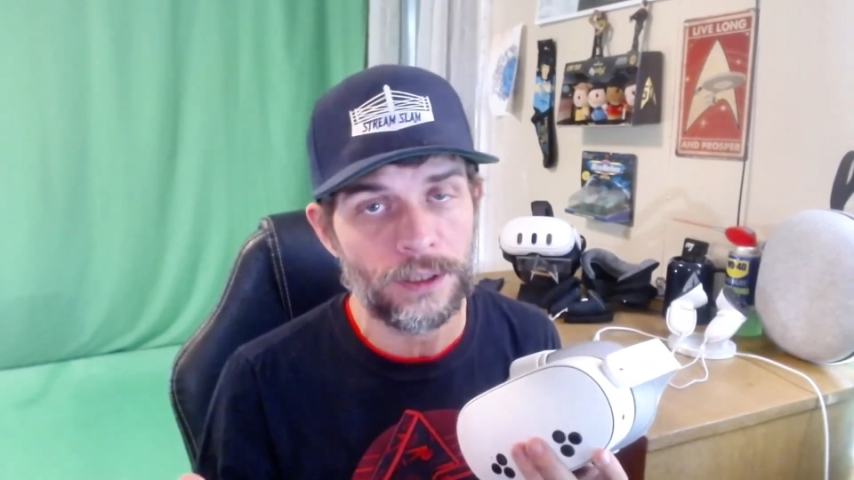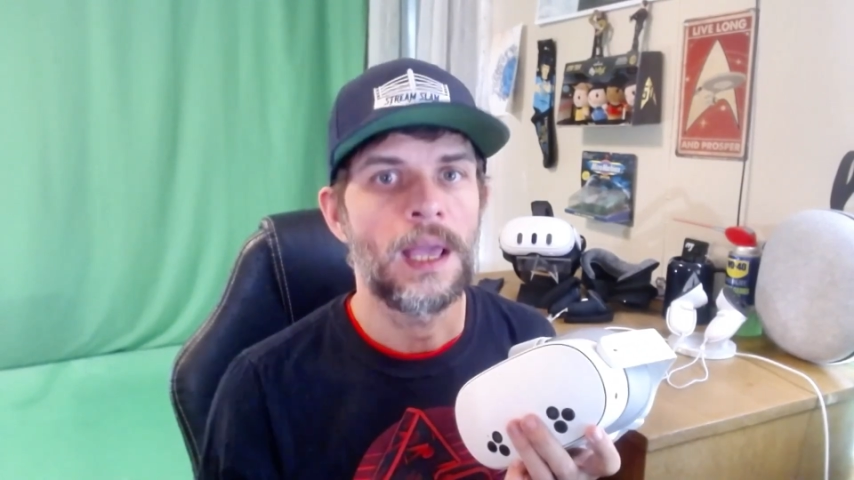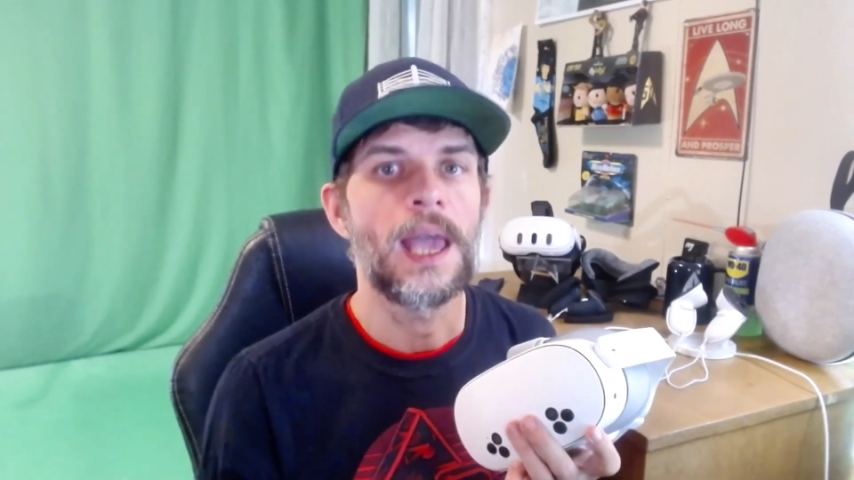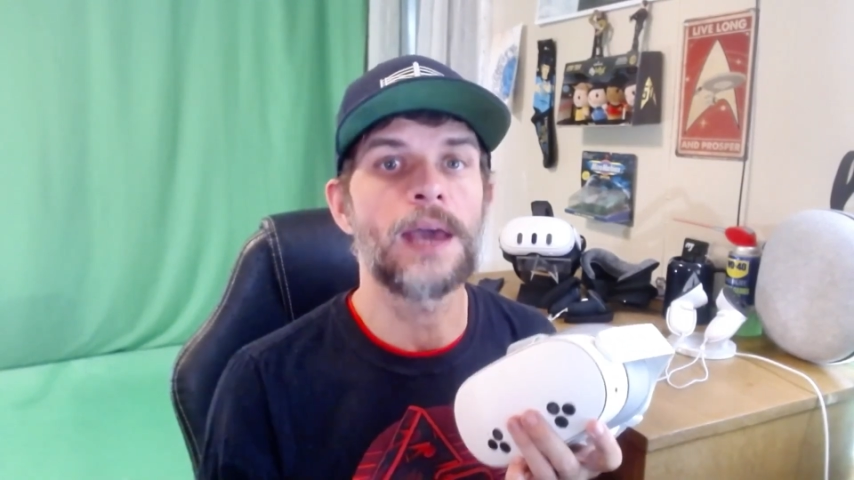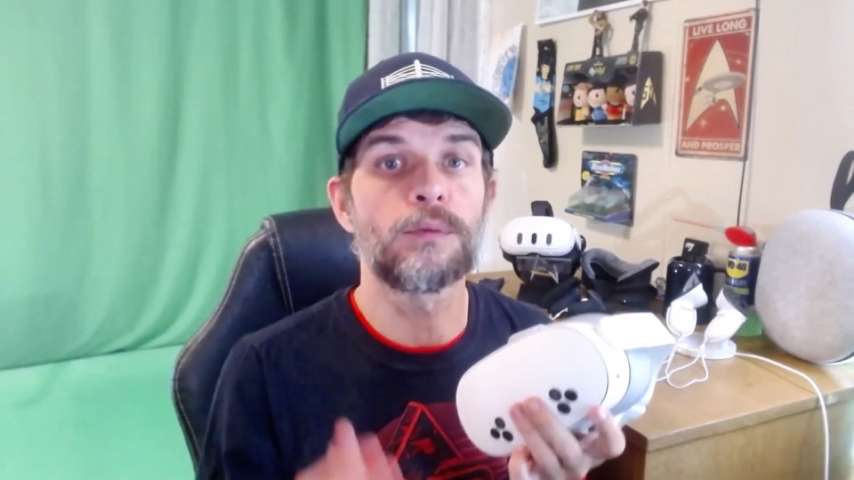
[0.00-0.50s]

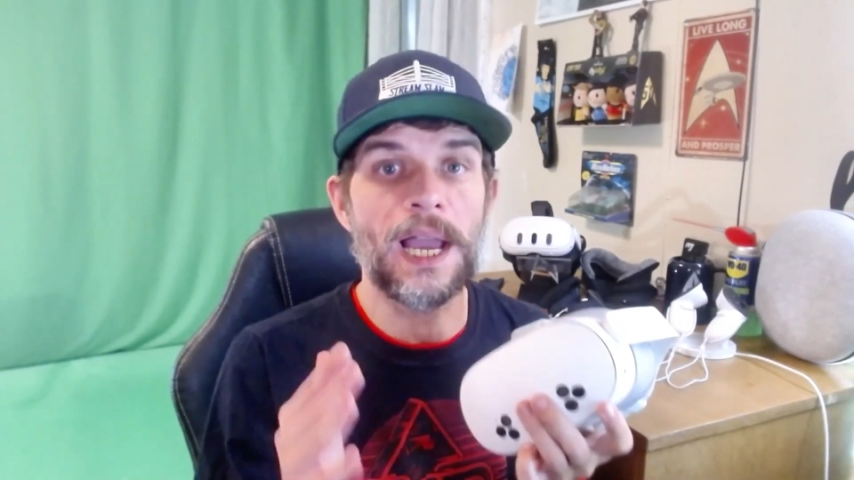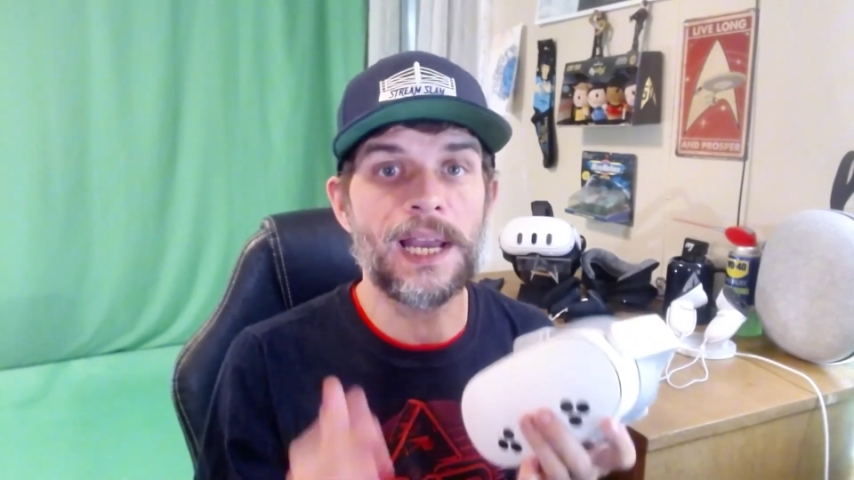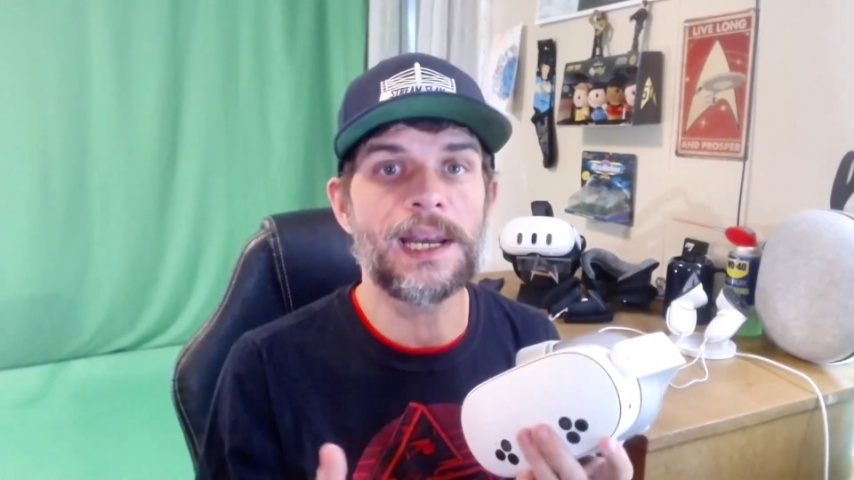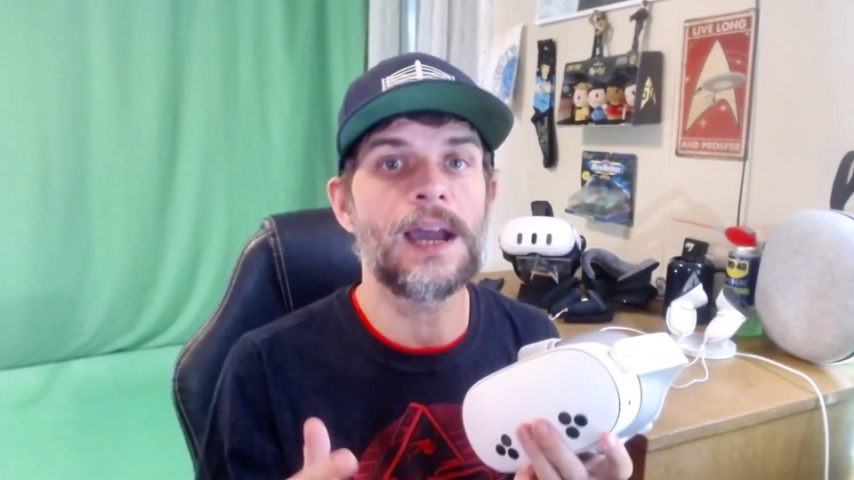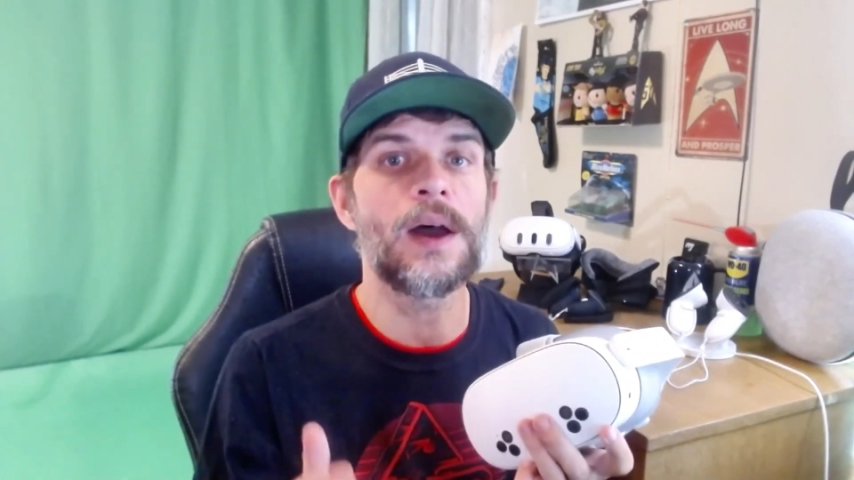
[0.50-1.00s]
And right
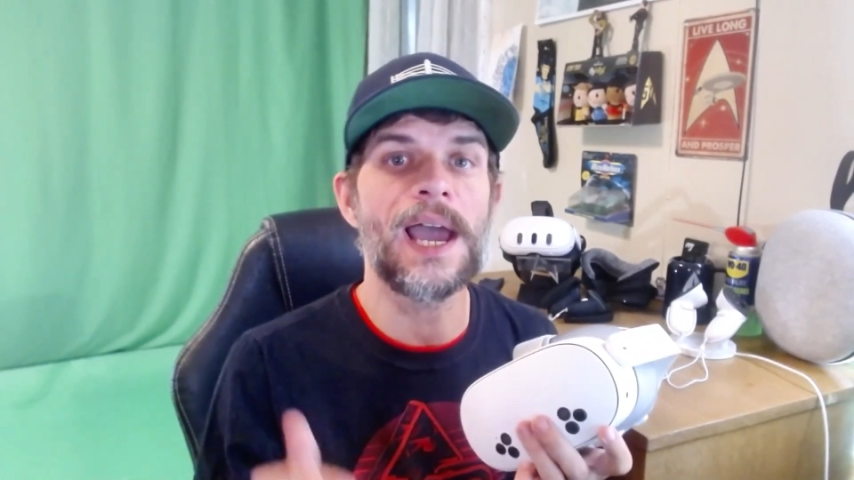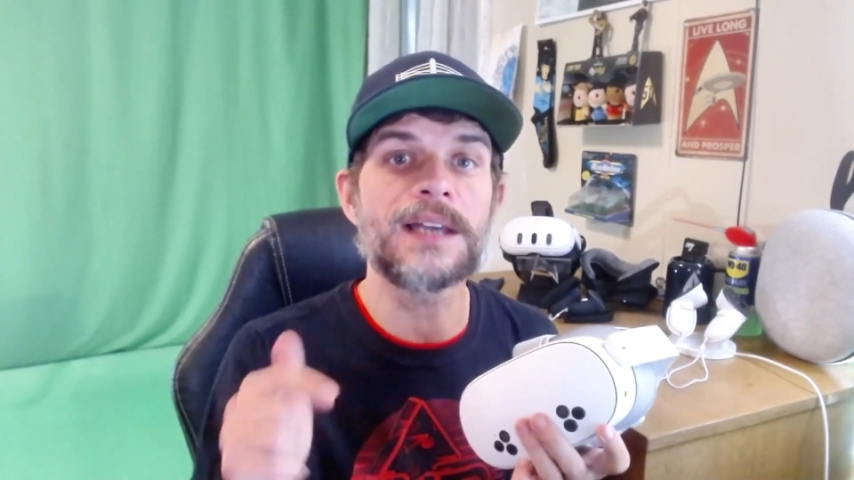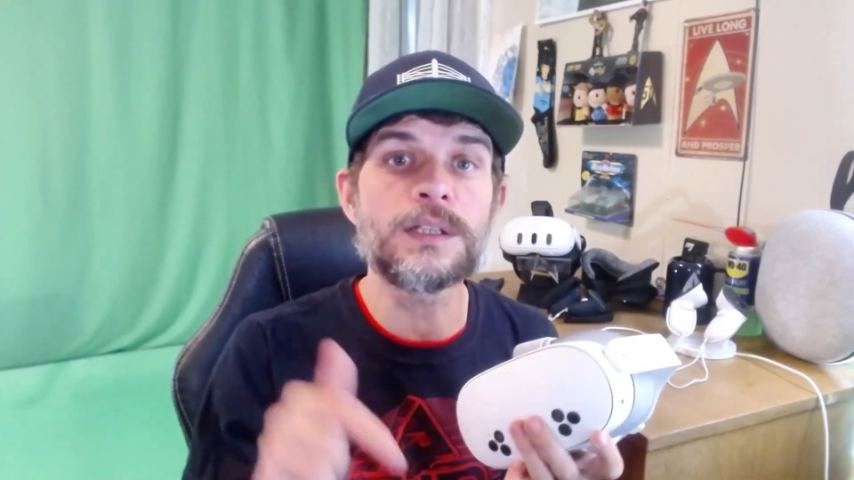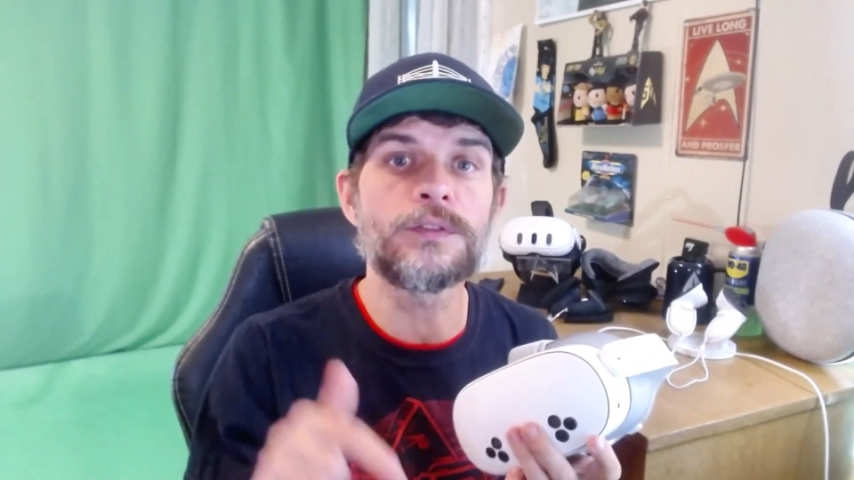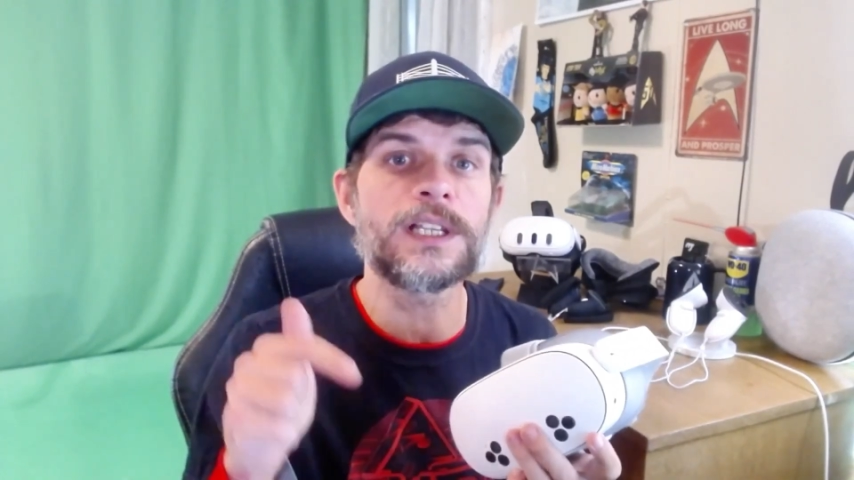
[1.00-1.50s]
now, as
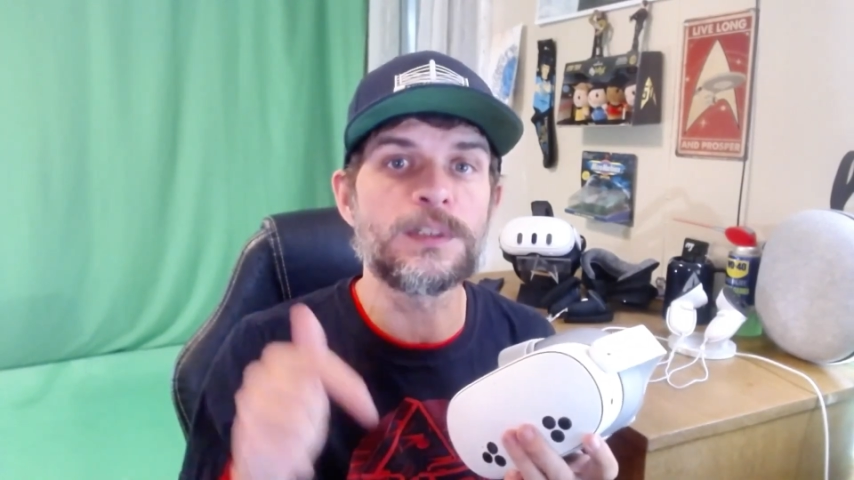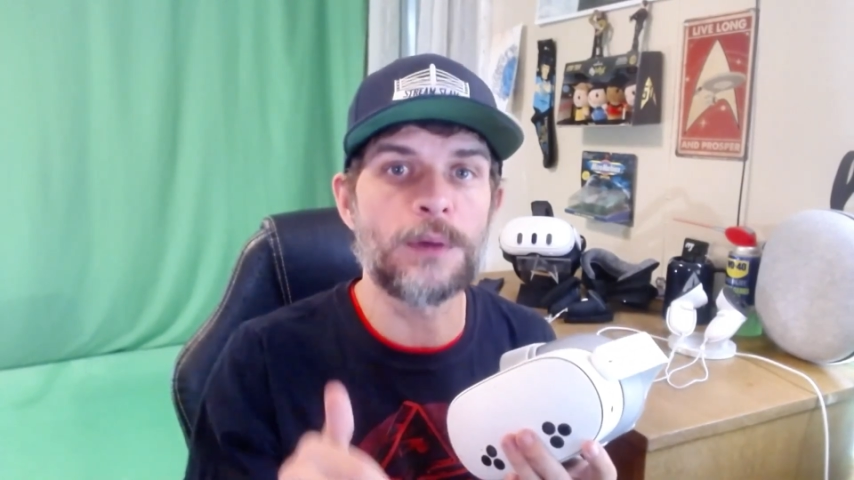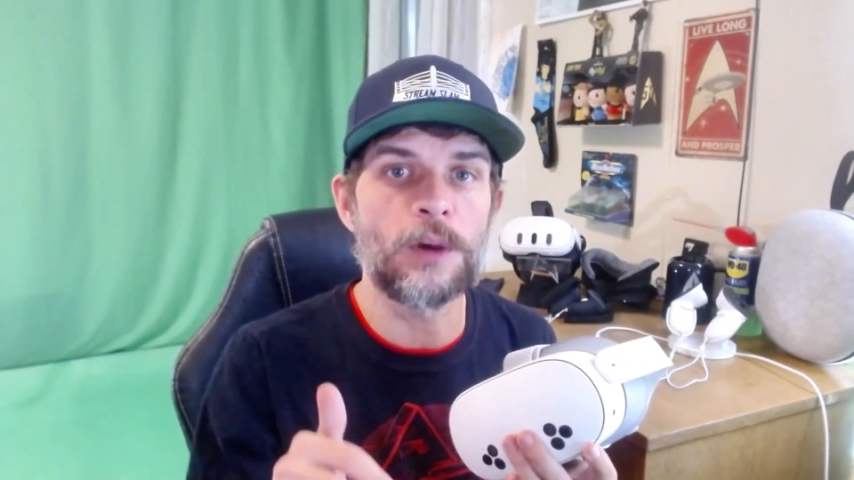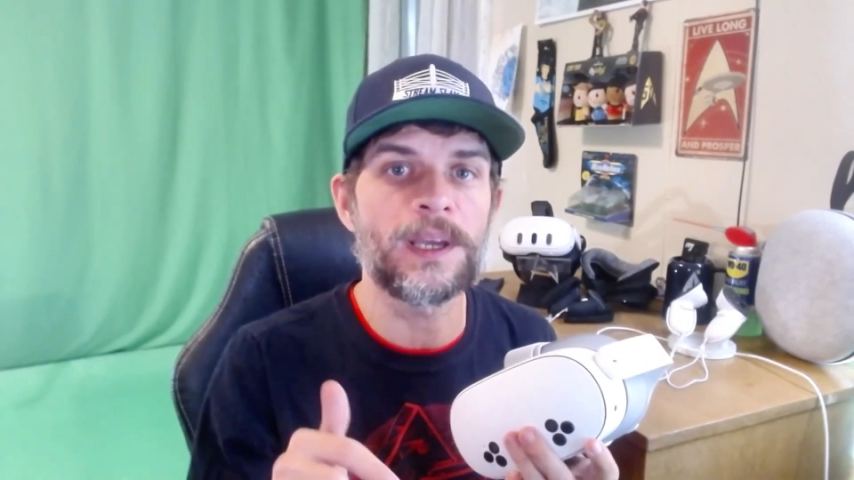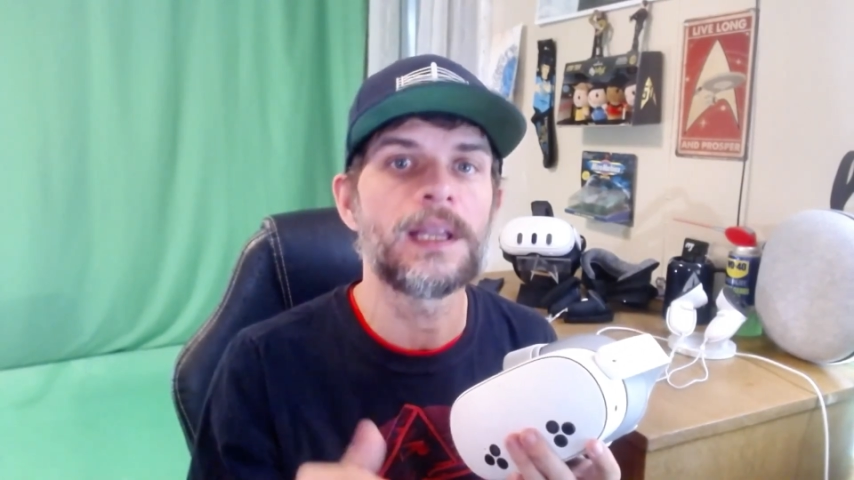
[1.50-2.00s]
of this
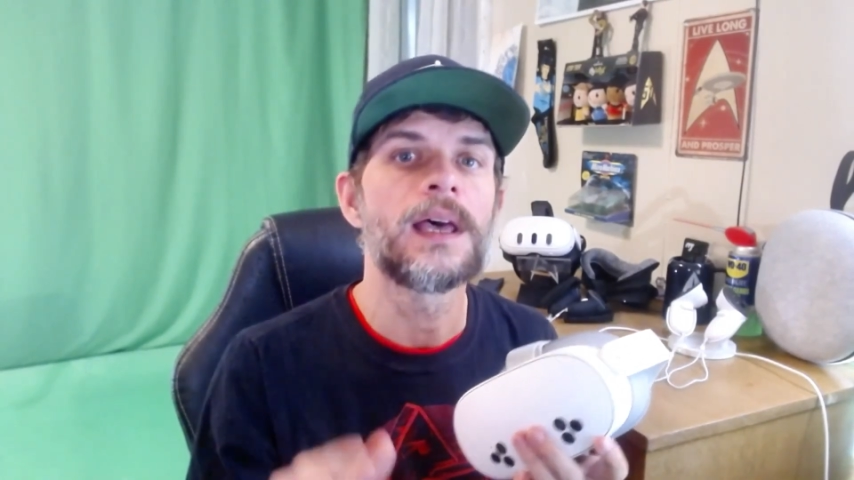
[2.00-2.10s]
moment,